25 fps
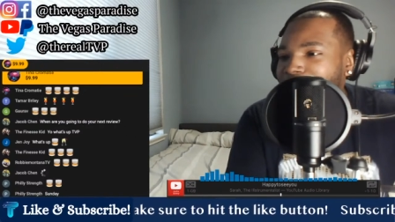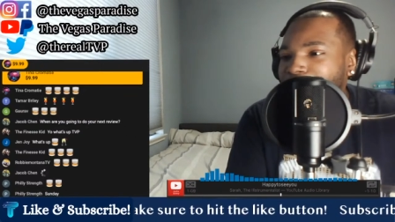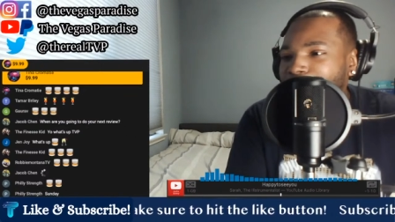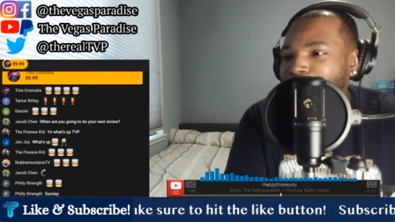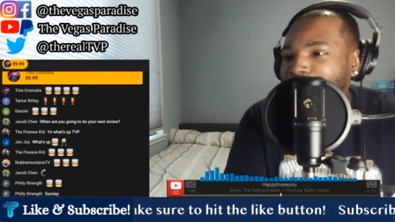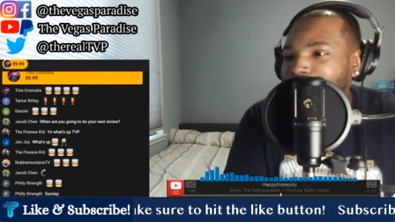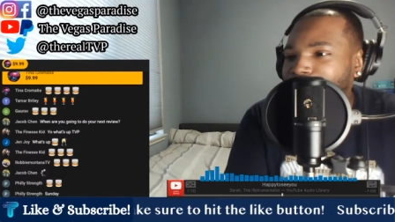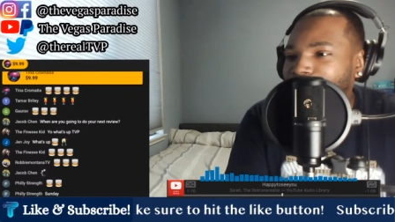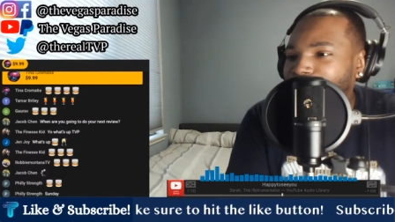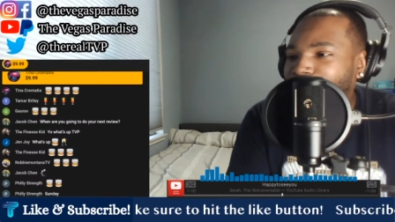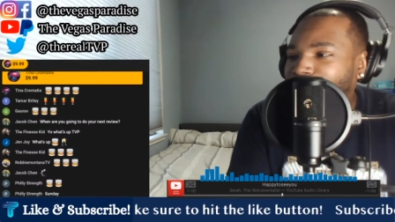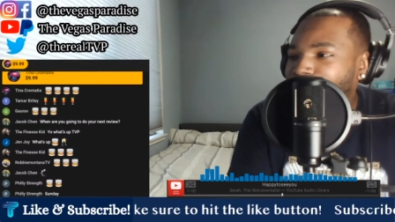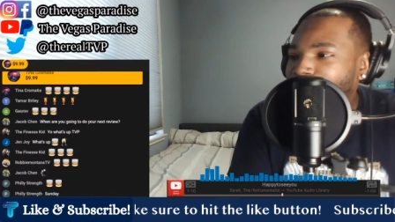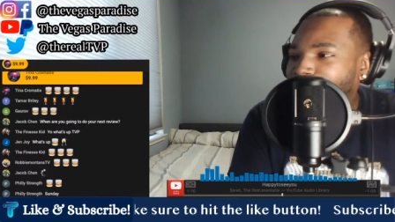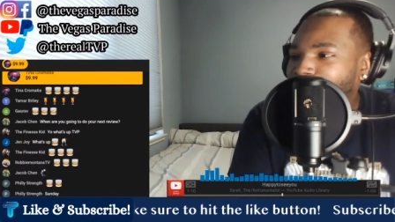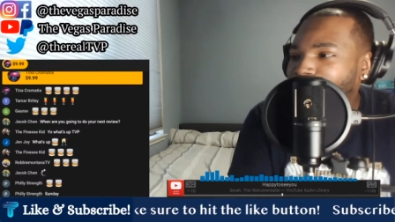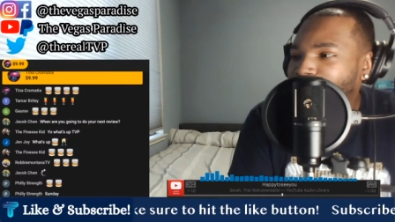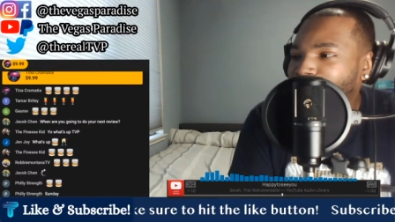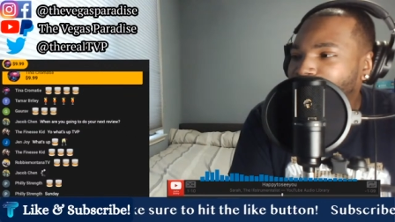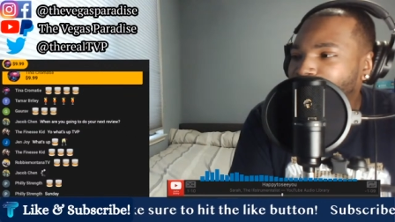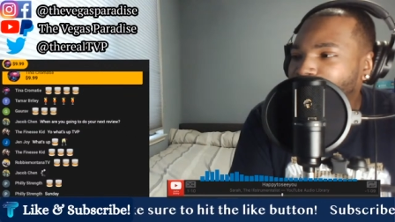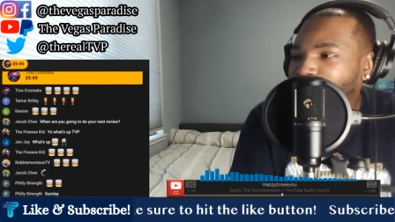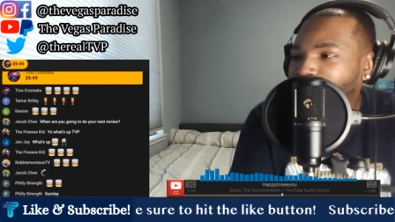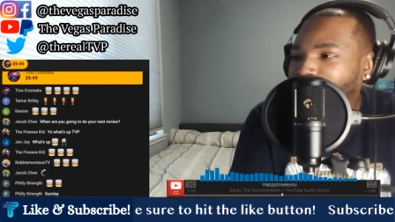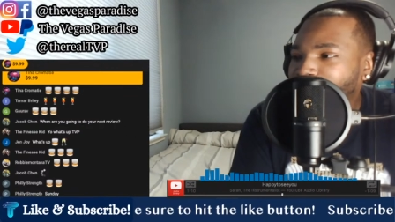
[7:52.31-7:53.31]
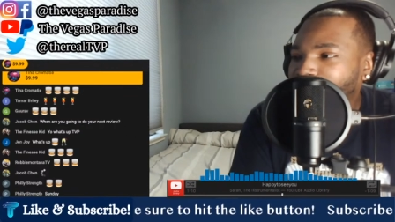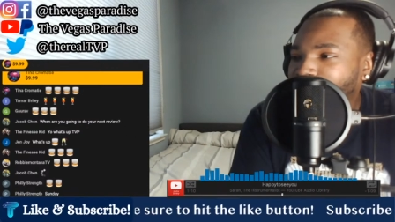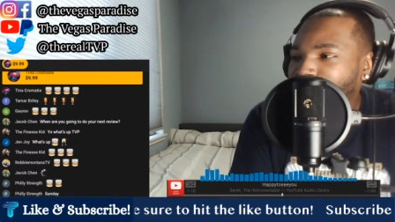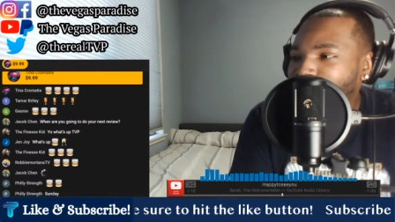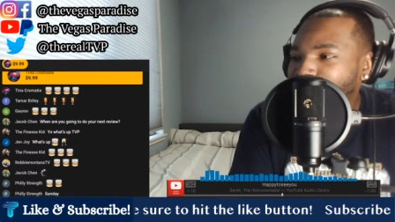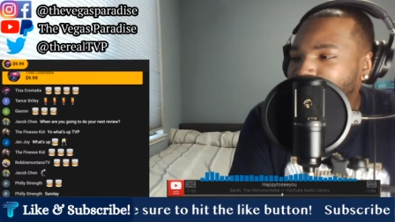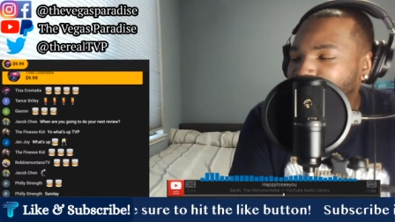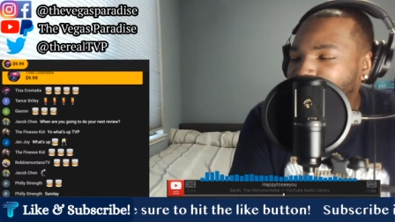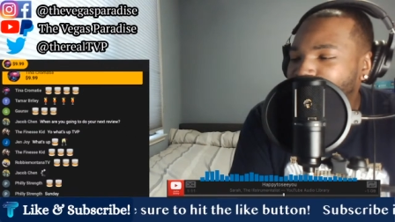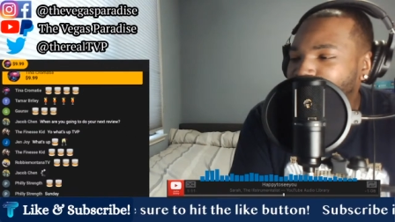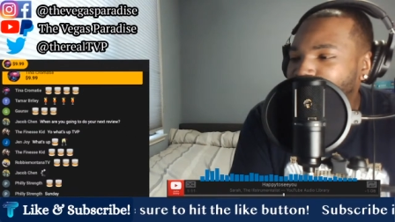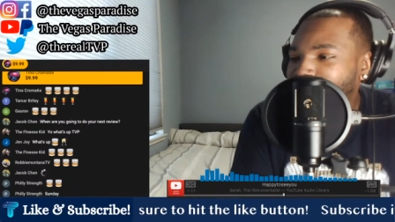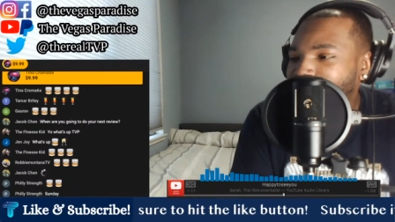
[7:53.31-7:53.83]
Been around for a while,
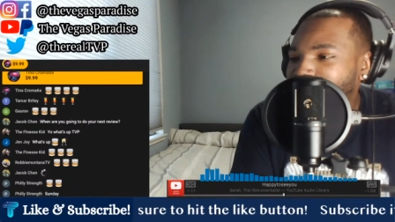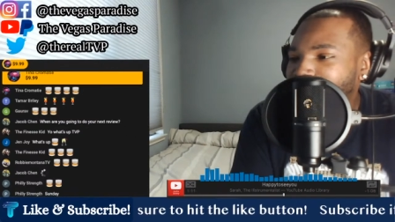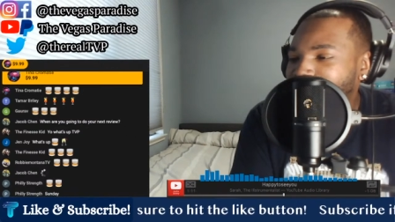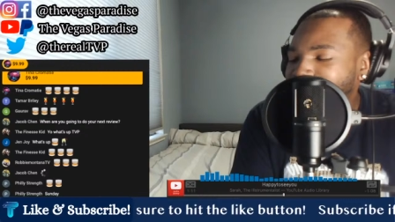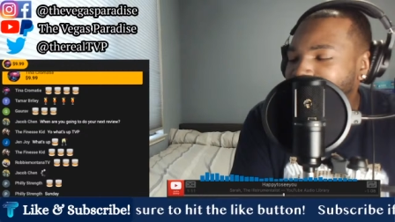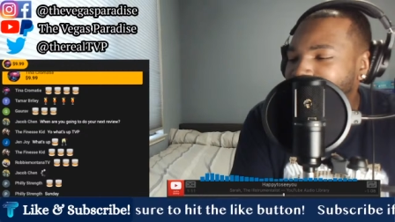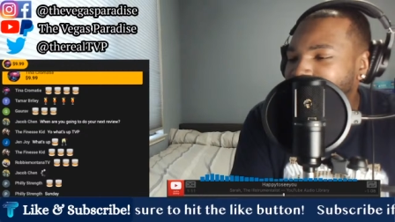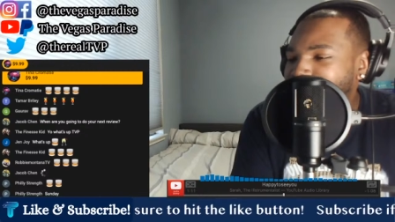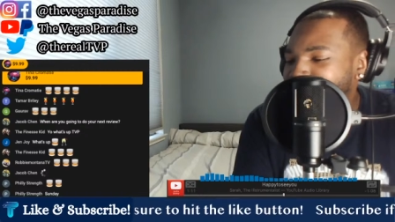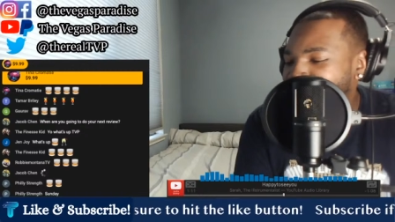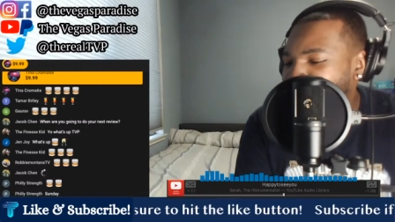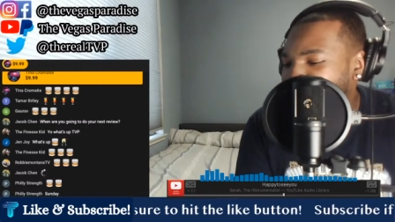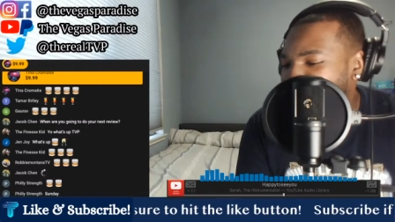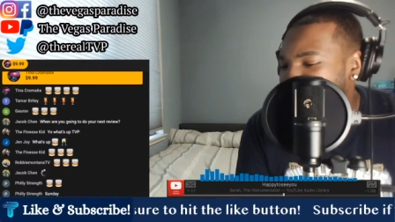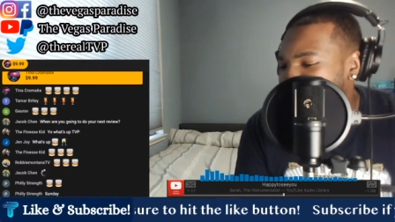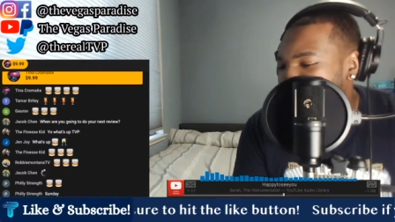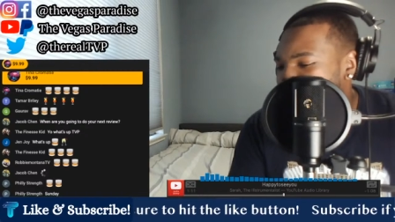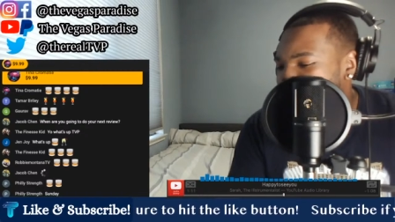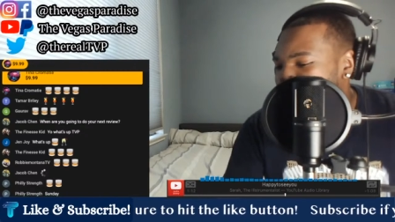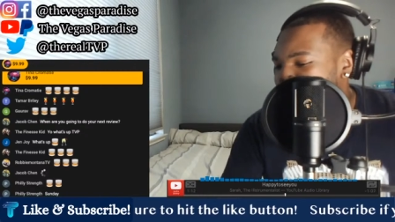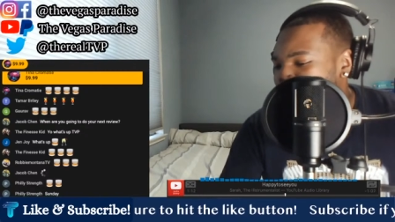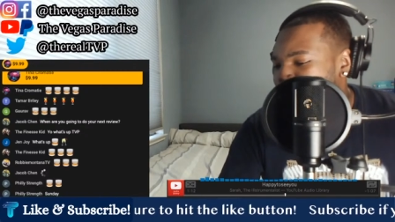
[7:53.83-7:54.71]
showing love to the channel.